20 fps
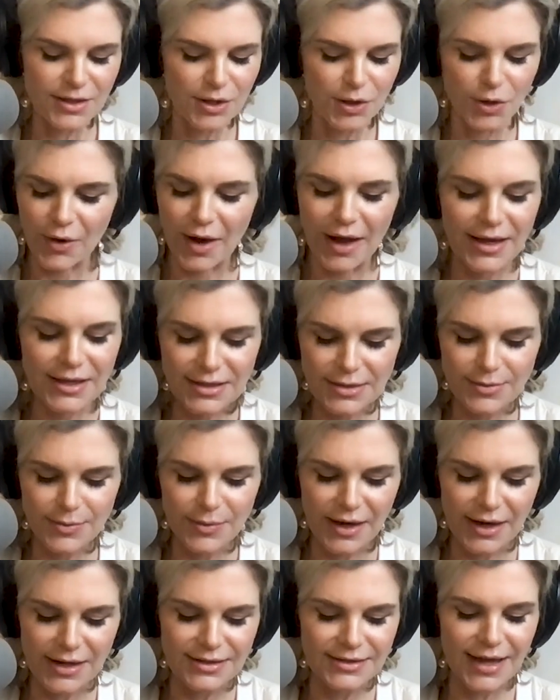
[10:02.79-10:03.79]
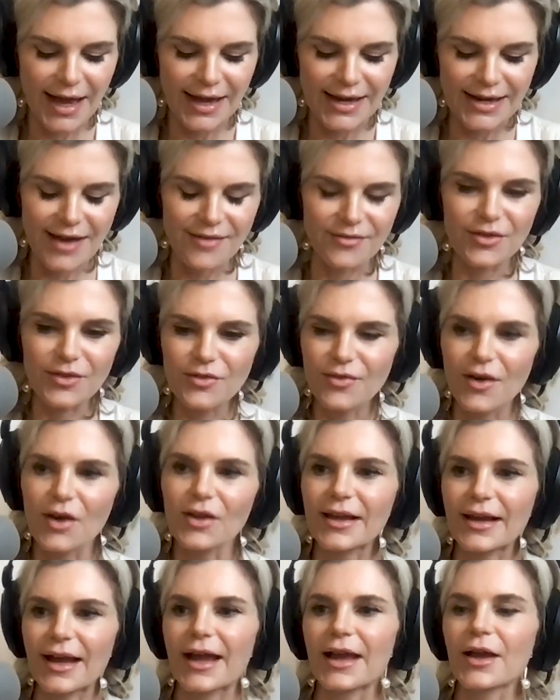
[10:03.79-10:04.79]
a grace, because I never felt
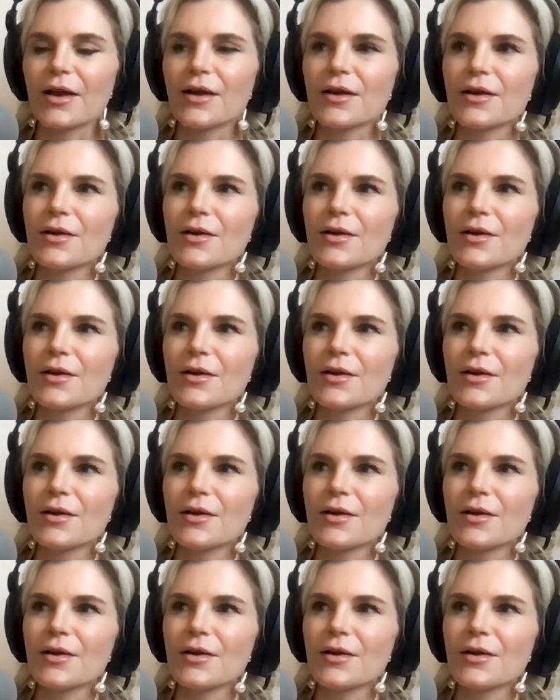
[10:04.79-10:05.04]
like I